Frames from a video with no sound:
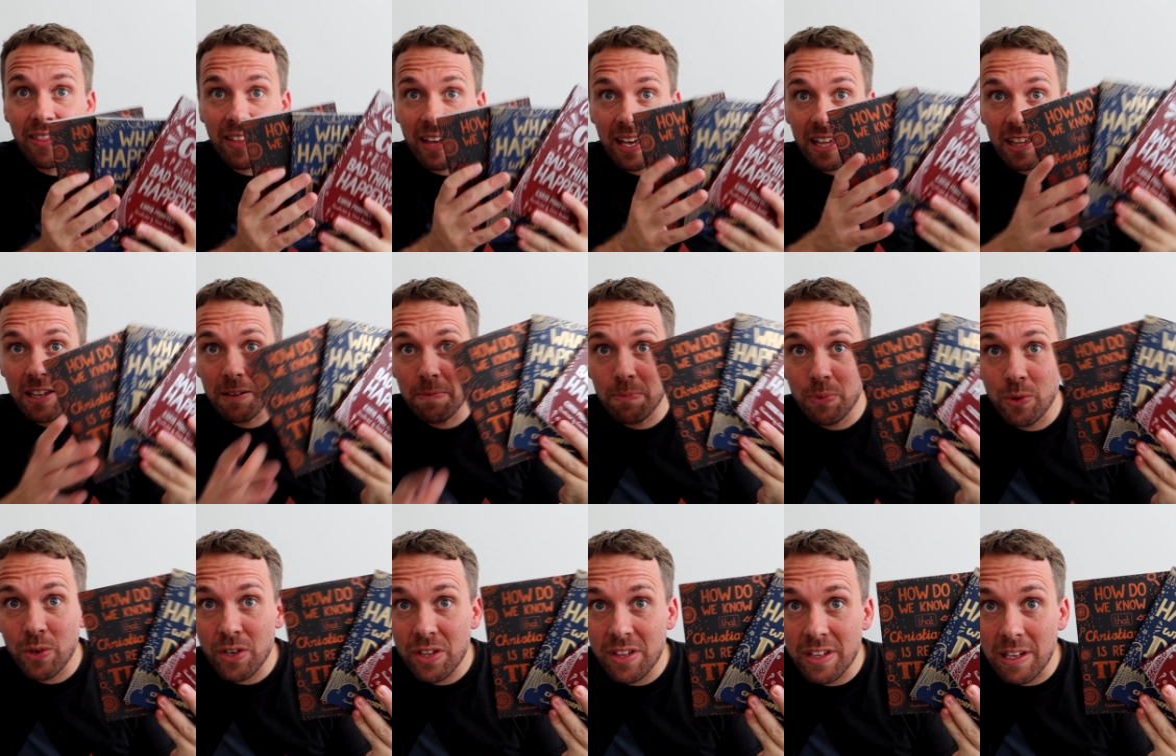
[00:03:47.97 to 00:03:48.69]
These are
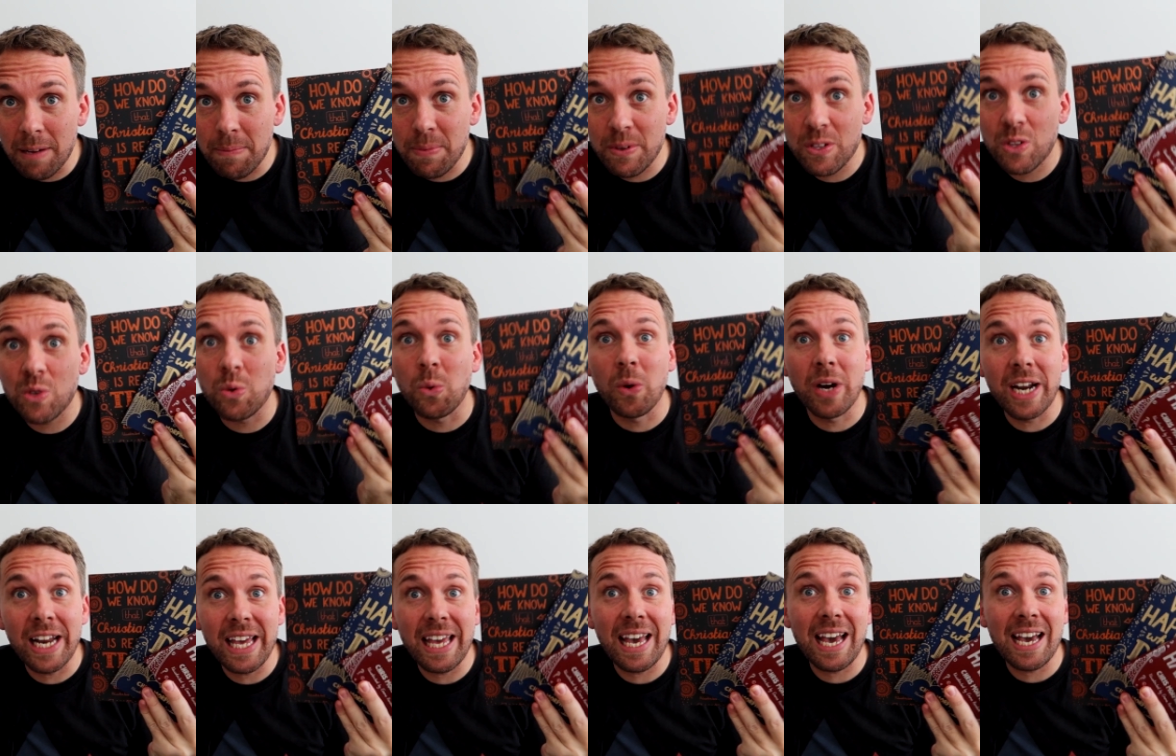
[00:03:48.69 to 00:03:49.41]
books number
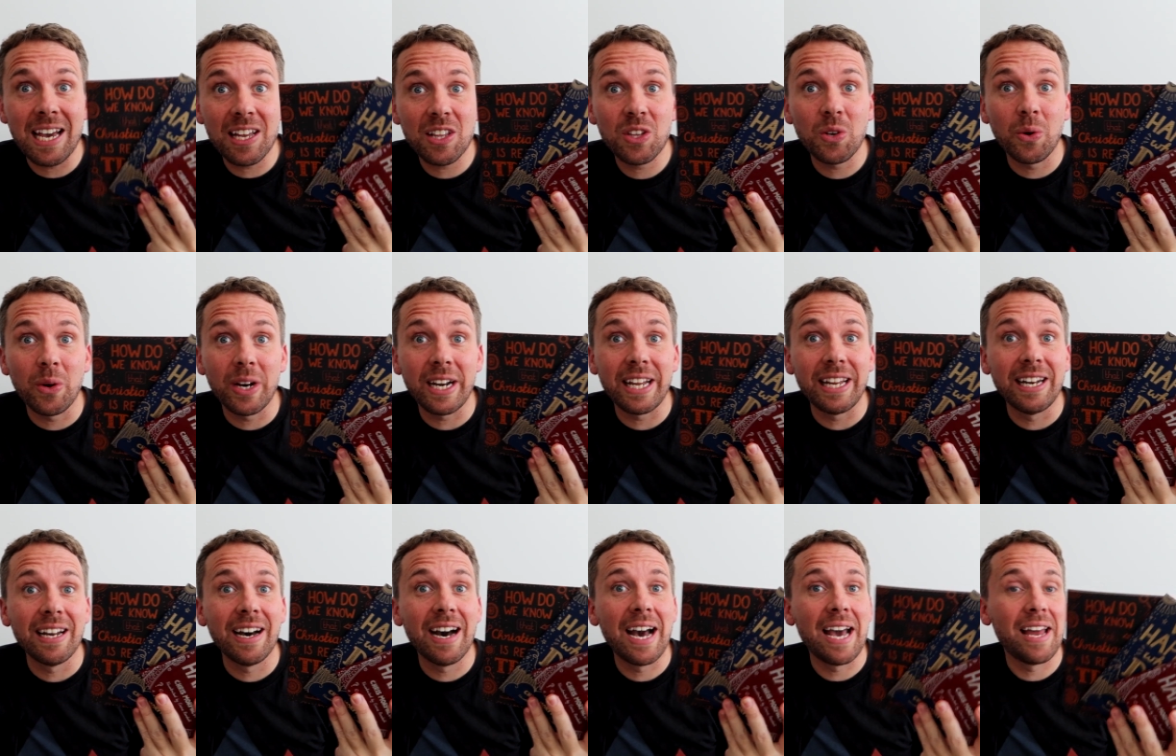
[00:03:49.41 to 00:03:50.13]
twenty-eight,
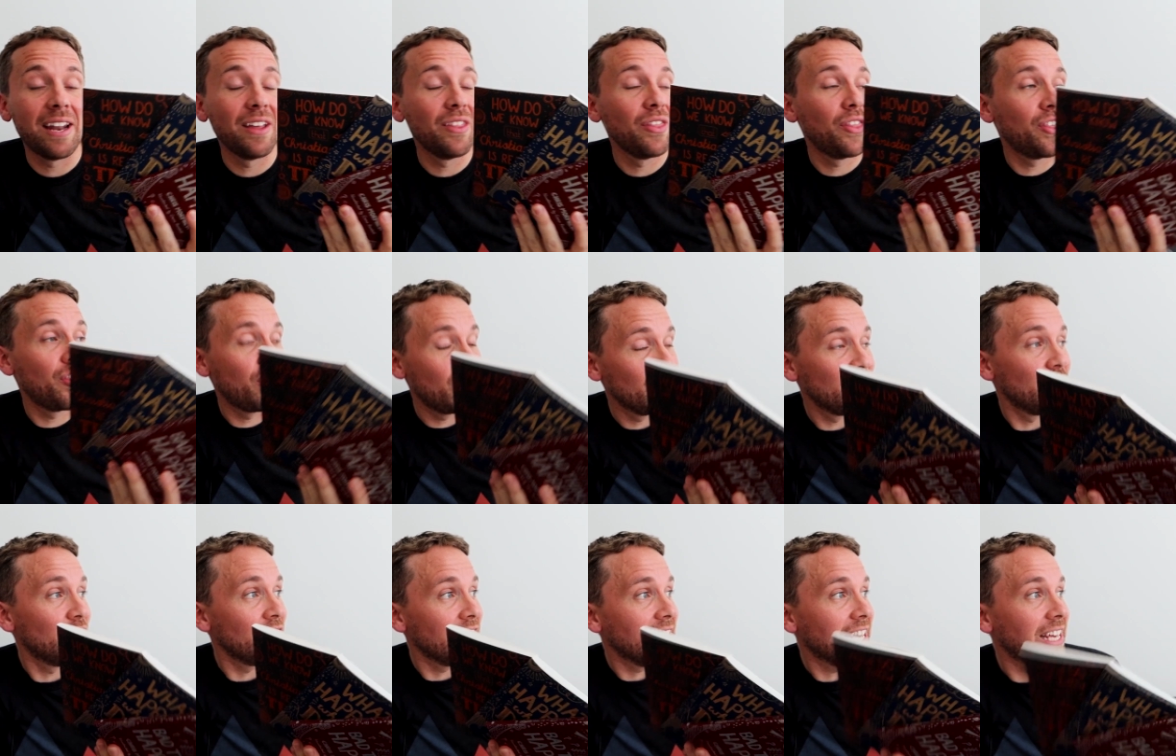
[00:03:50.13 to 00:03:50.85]
twenty-nine, and
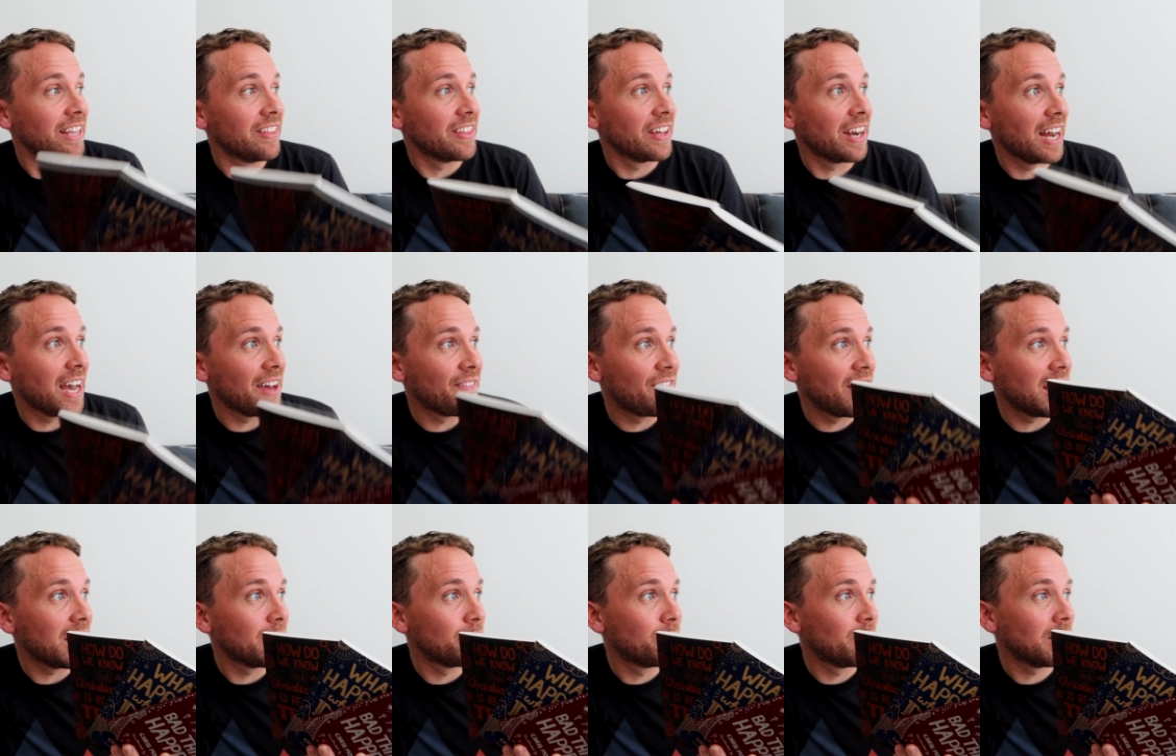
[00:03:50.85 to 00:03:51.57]
thirty that I've
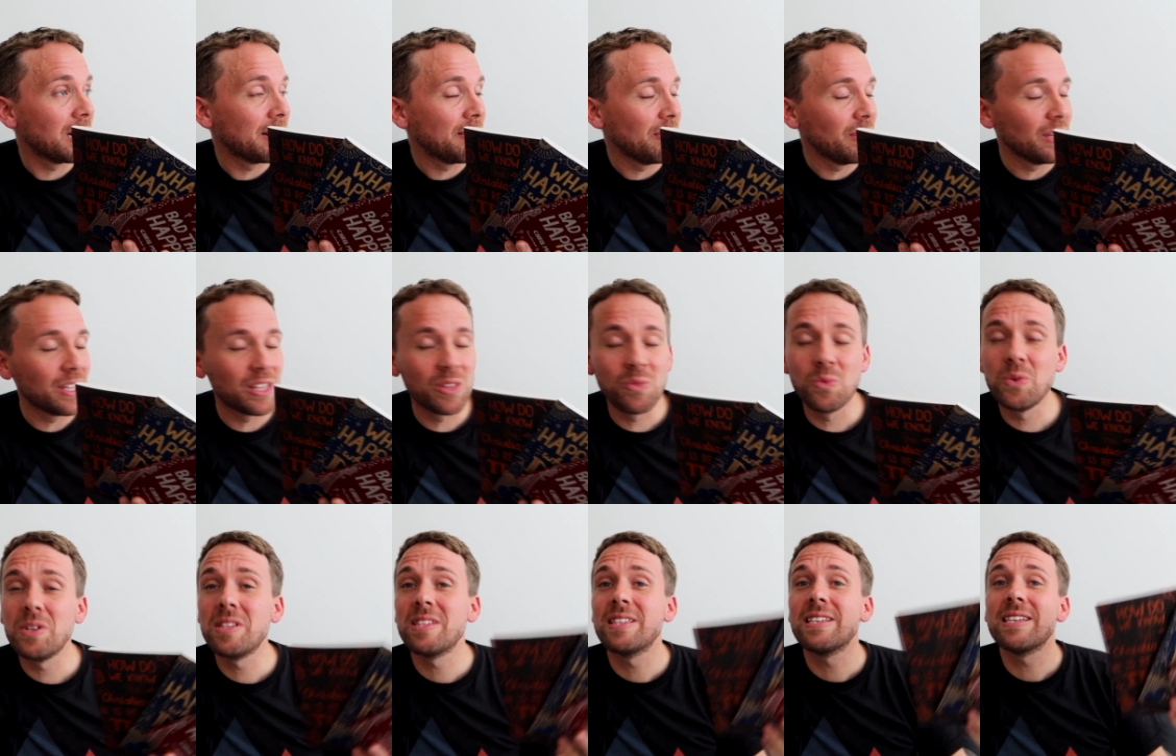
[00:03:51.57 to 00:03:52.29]
had published,
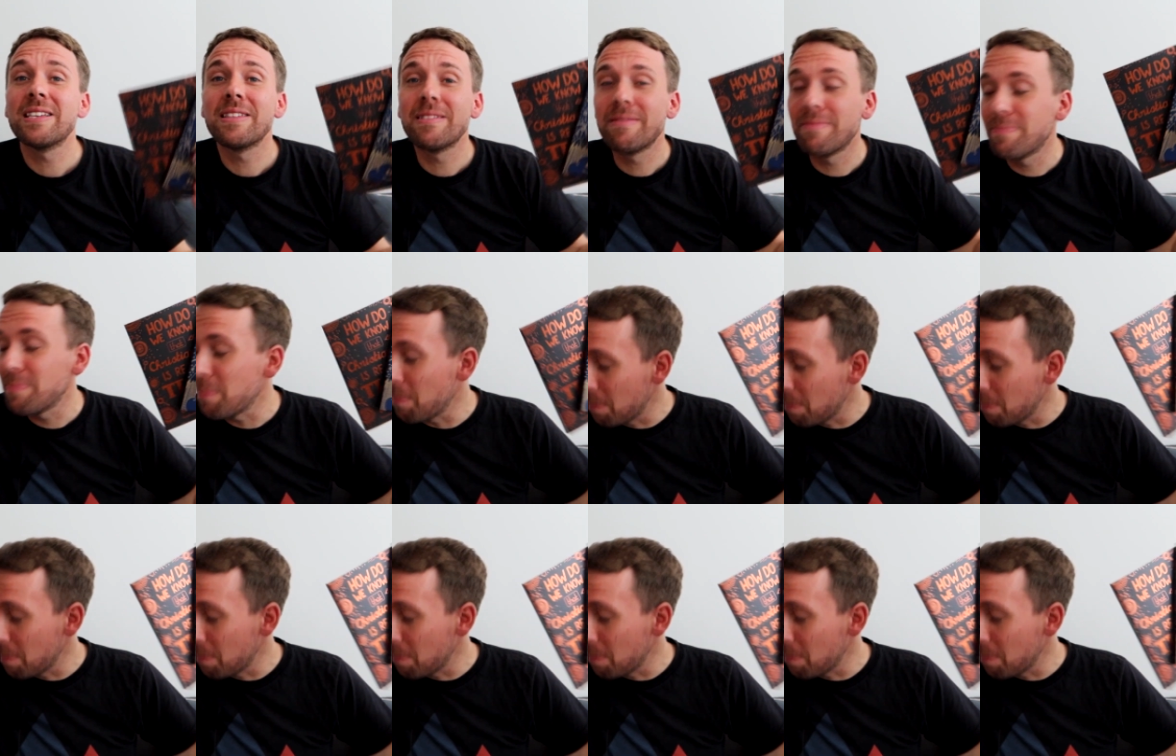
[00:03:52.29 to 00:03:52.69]
which is